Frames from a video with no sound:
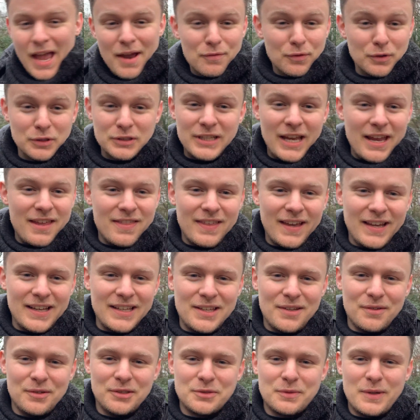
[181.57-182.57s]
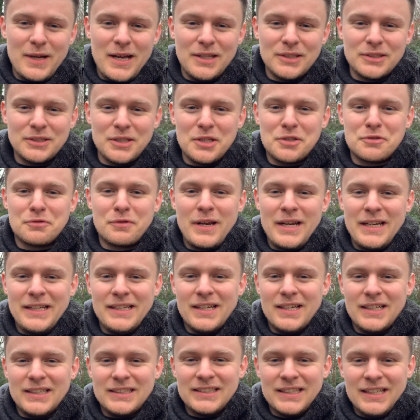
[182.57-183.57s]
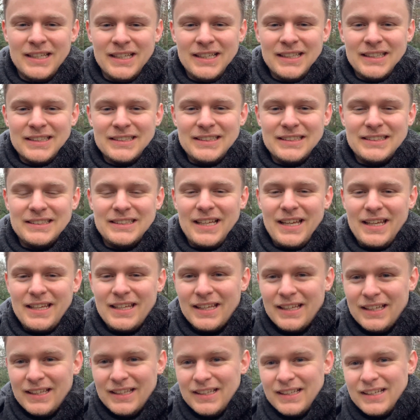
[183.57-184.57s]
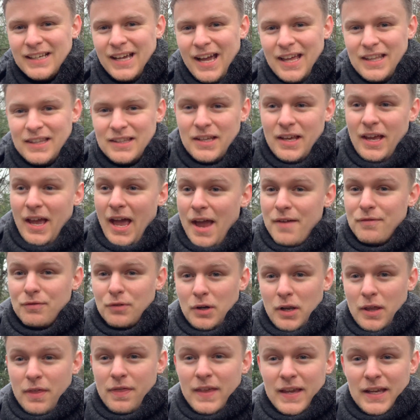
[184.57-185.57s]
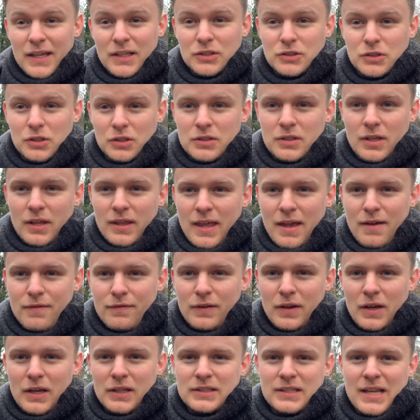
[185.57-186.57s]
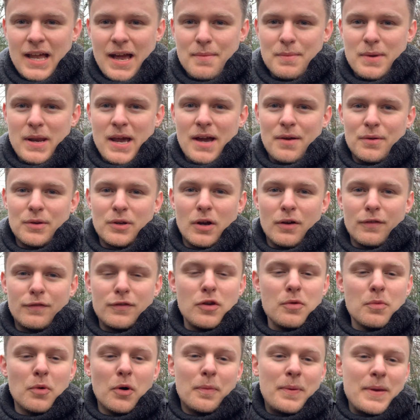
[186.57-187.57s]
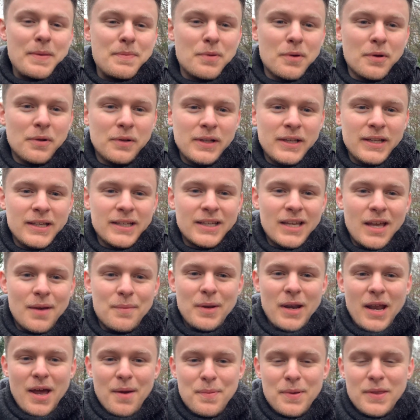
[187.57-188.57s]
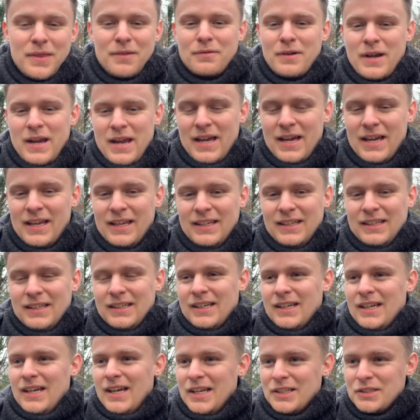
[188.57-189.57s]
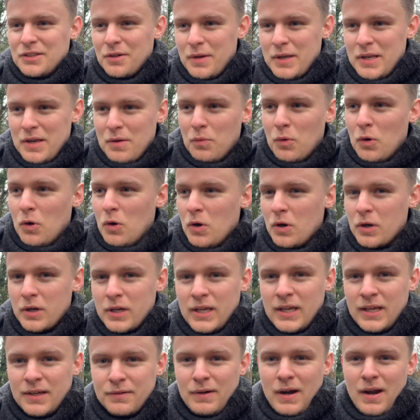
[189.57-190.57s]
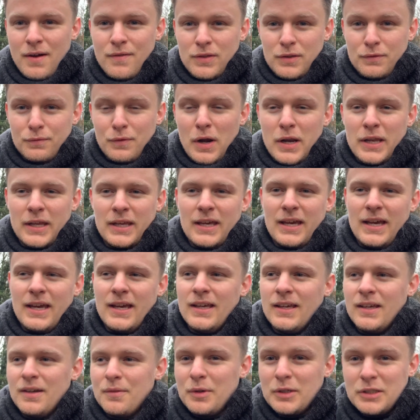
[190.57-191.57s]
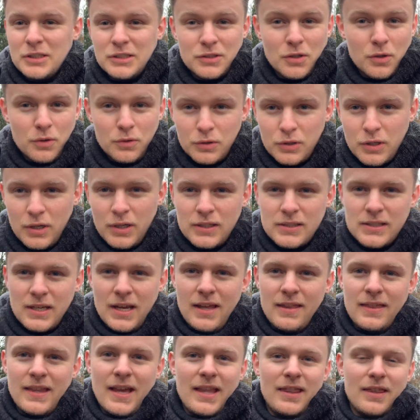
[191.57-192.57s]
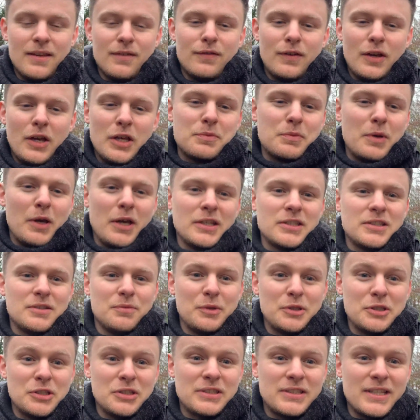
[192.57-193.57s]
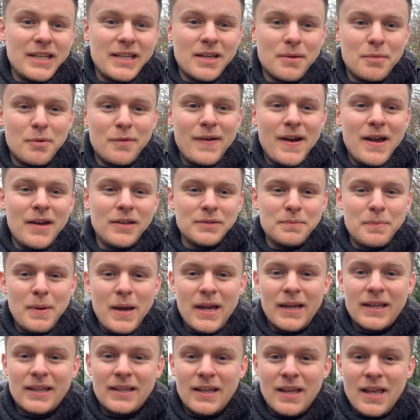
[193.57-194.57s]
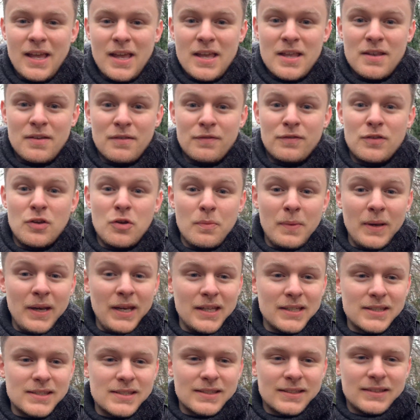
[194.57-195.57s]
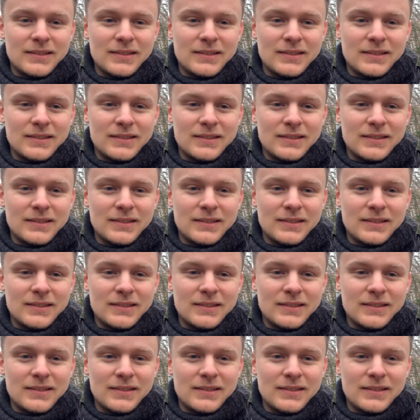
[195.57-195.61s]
Everyone's saying thank you as well, so it's really nice to see. And everyone, I think, has just done their first lap now. We've got a few more people coming up at the rear, doing a walk rather than running it, which is all good. And then the first person we should see coming around back in a few minutes.